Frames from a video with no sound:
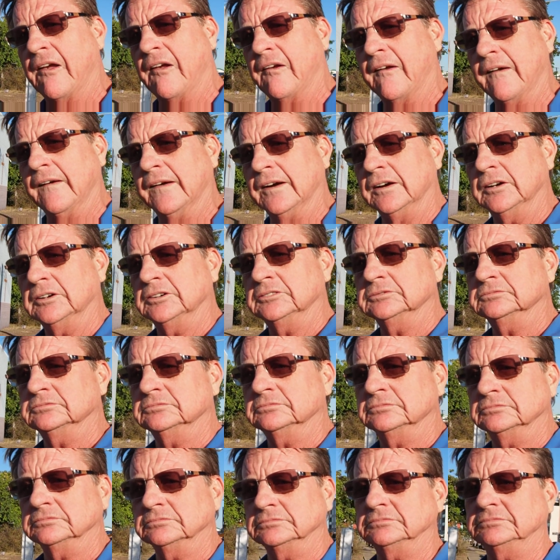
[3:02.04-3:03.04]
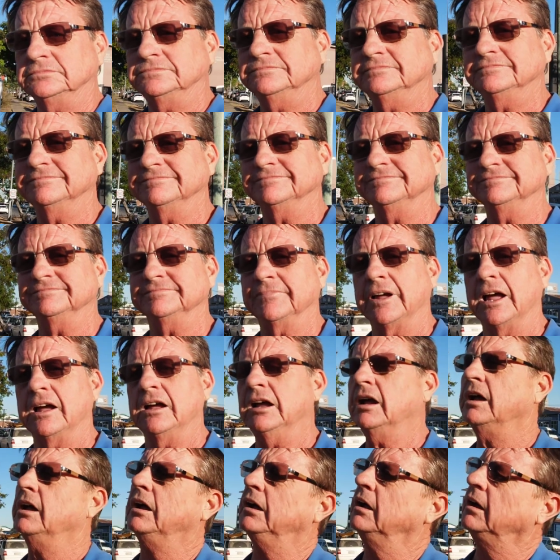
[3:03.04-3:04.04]
have a good insight into the public health payroll
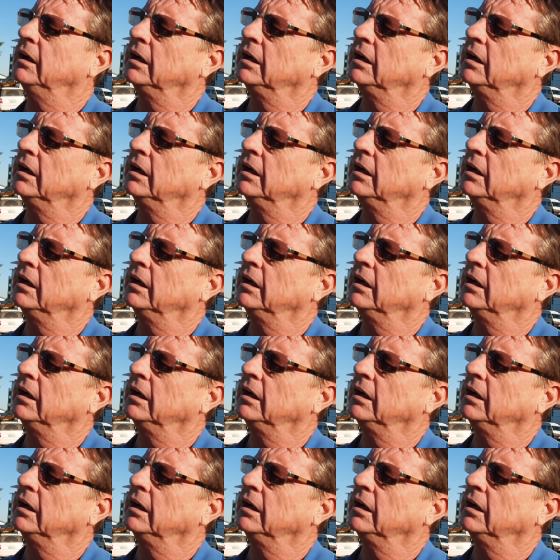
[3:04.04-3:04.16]
debacle.